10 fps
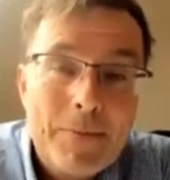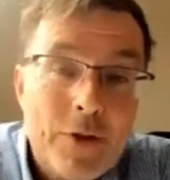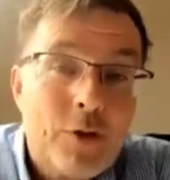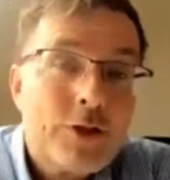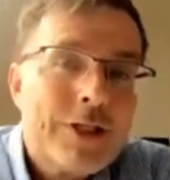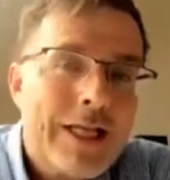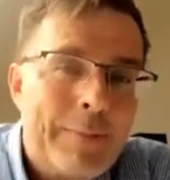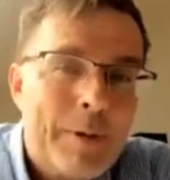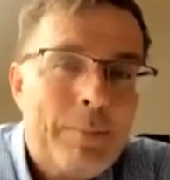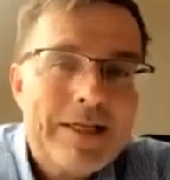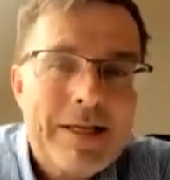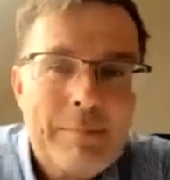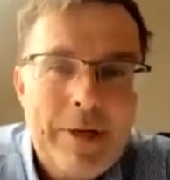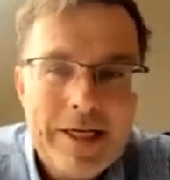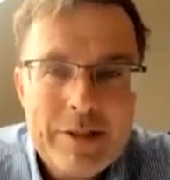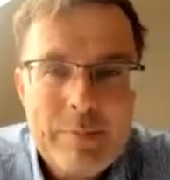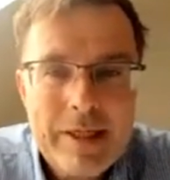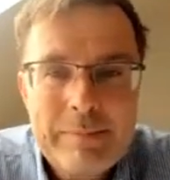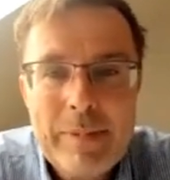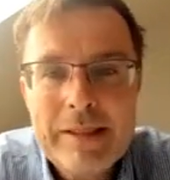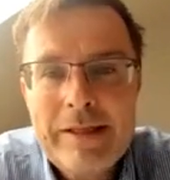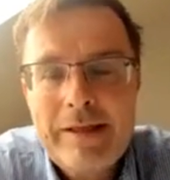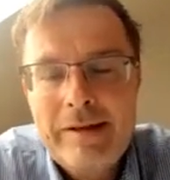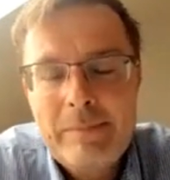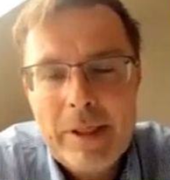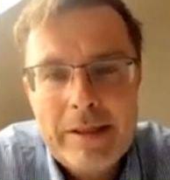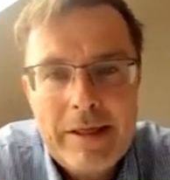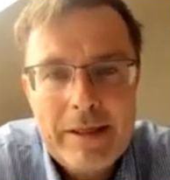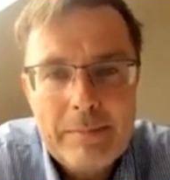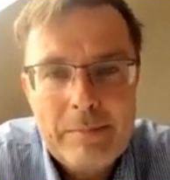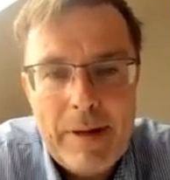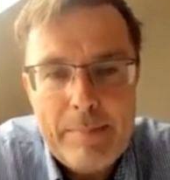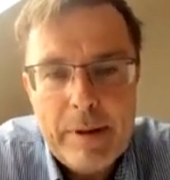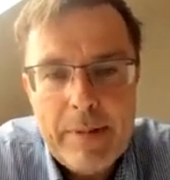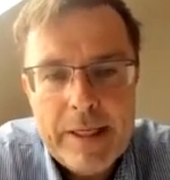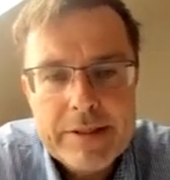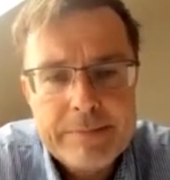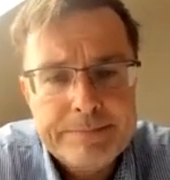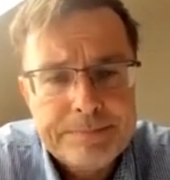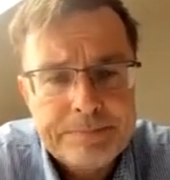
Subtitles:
not this time in plastic bags, but in paper bags.